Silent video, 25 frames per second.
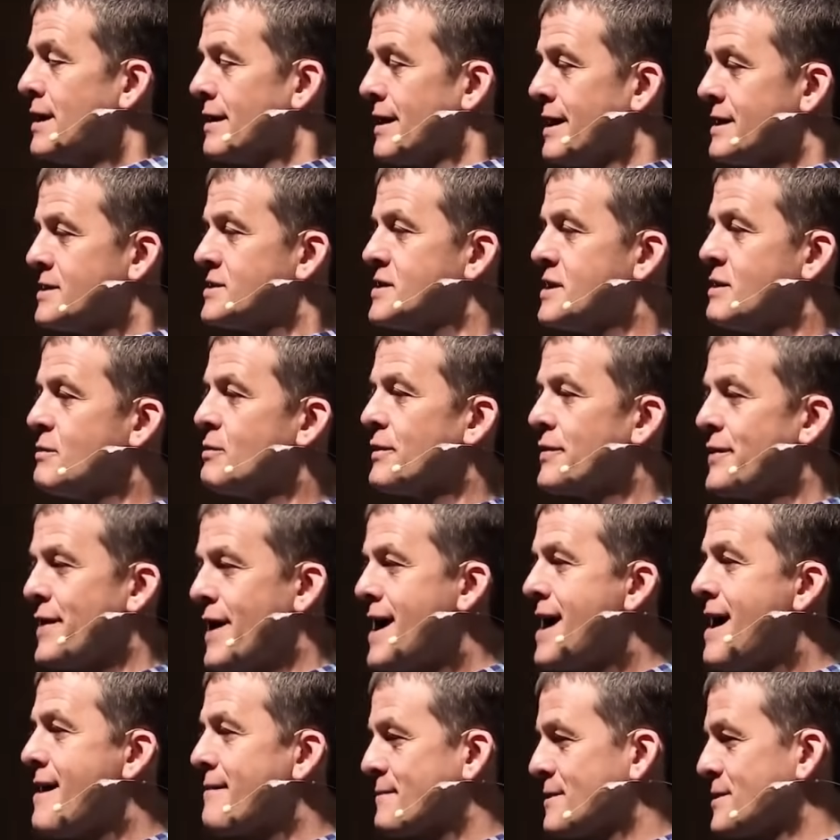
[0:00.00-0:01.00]
Let's see what
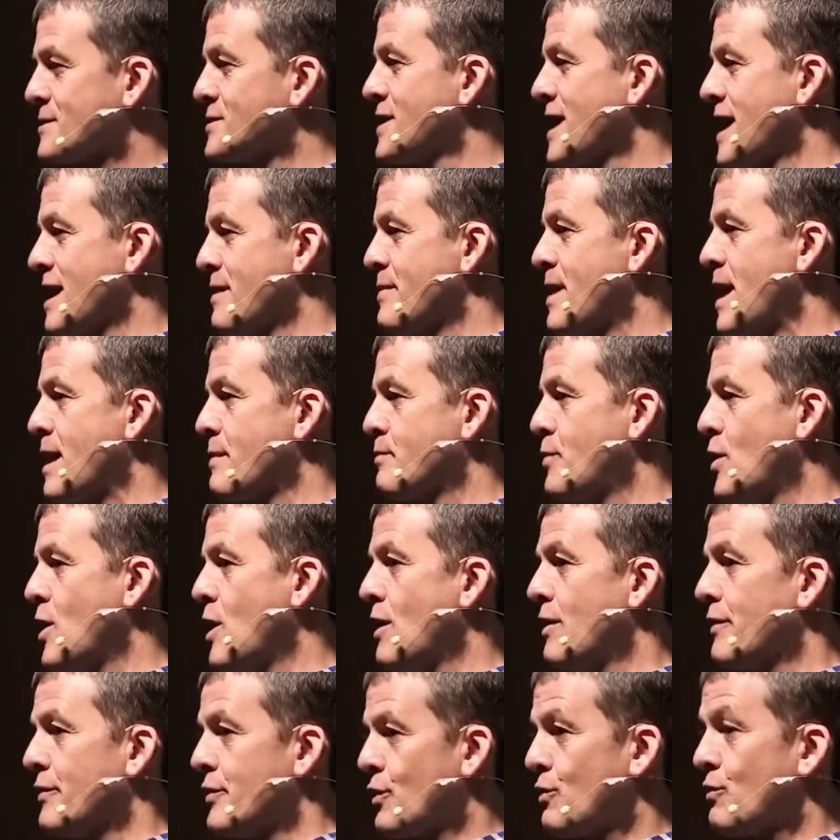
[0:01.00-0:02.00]
they have to say about
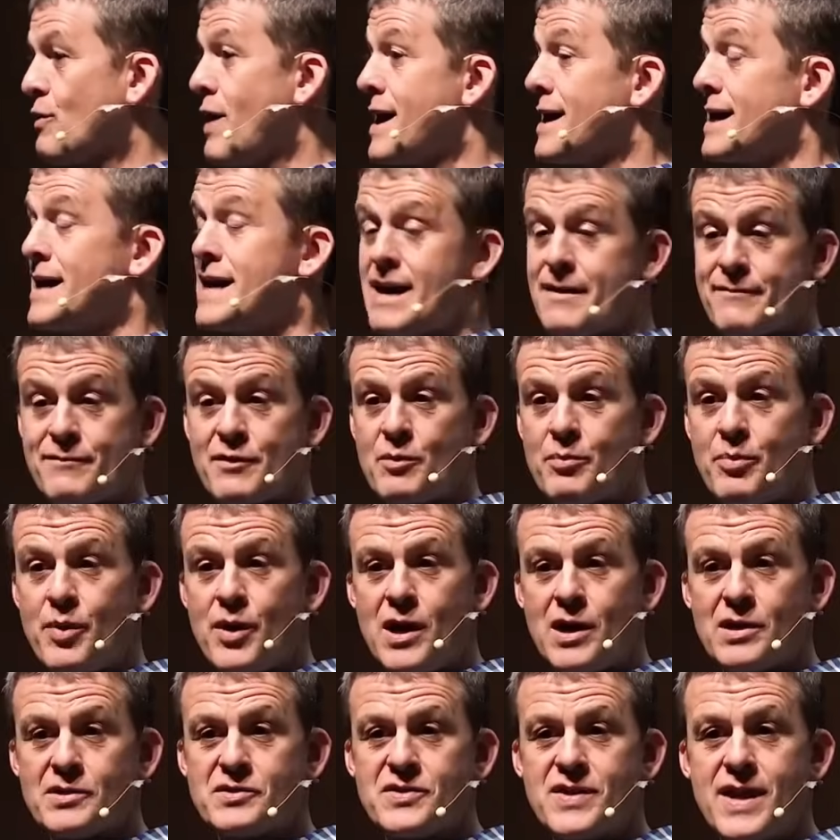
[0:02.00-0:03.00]
Paul. And they're writing after
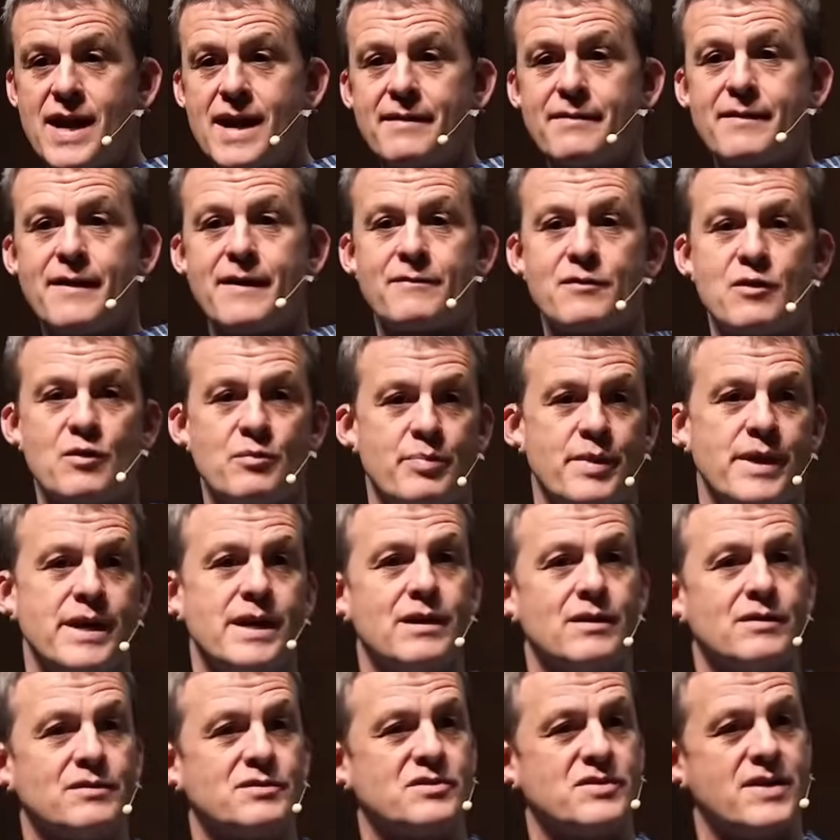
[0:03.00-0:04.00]
Paul's death, after
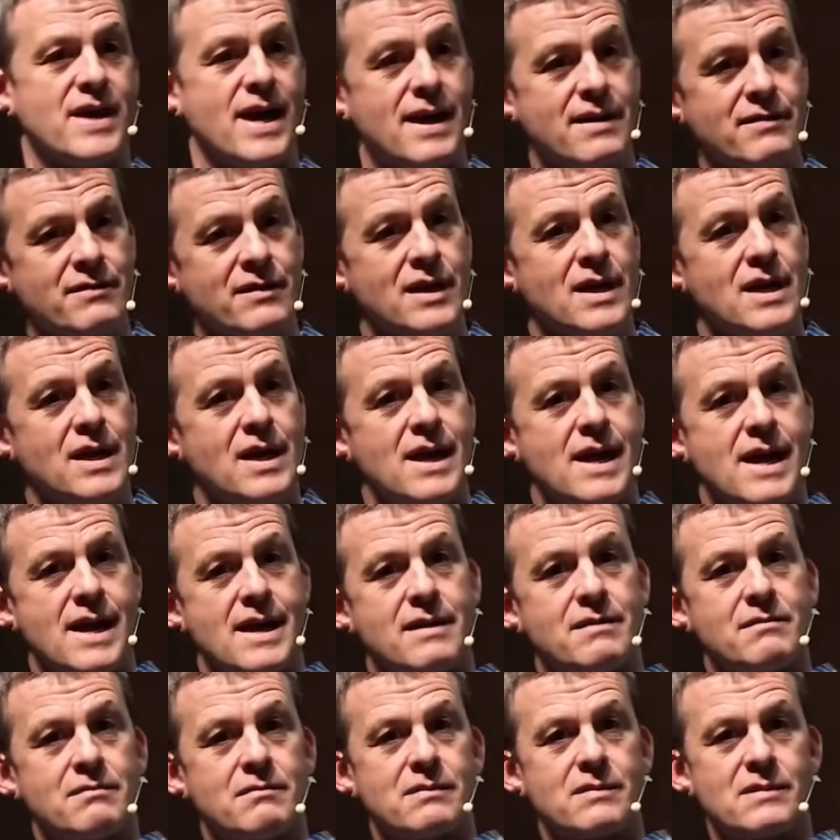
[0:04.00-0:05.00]
Peter's death,
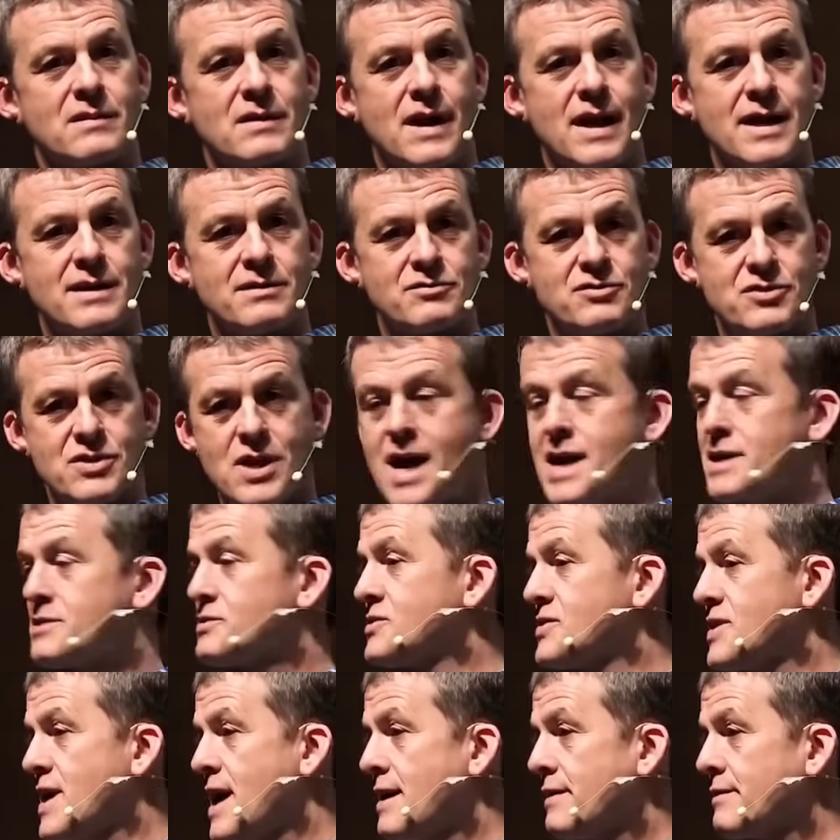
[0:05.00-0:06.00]
and
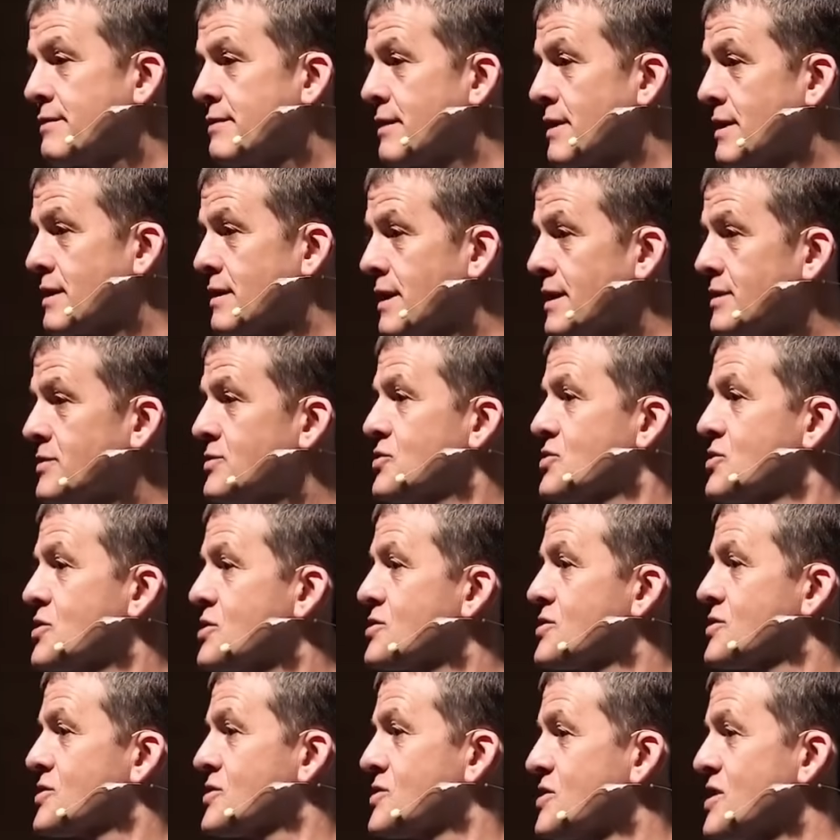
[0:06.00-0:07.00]
John's death. And let's
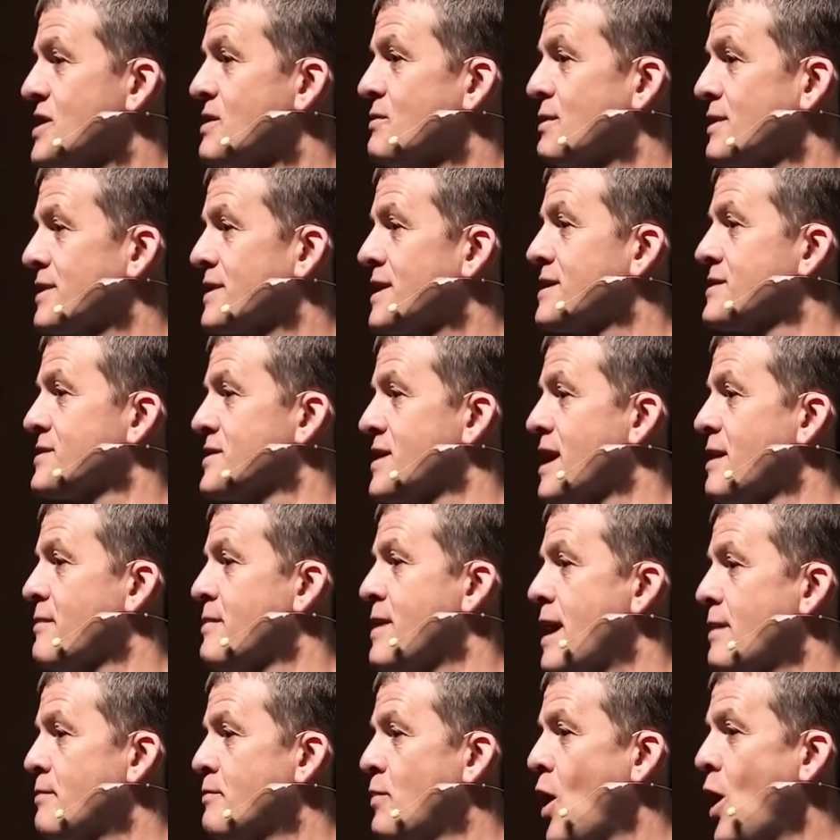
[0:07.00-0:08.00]
just see what they say
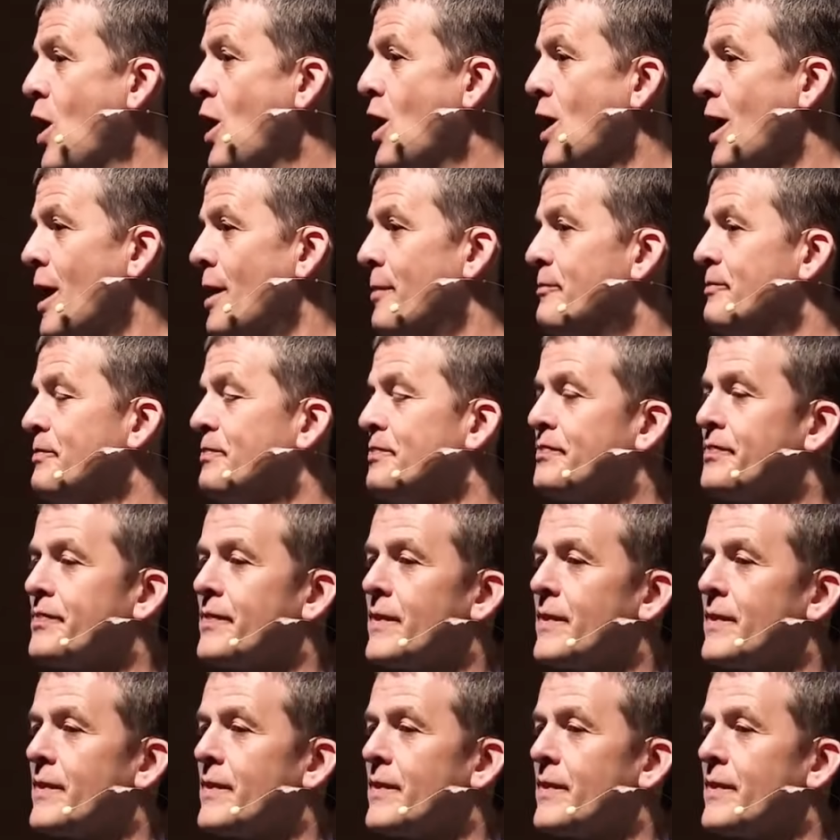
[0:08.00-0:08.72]
about Paul.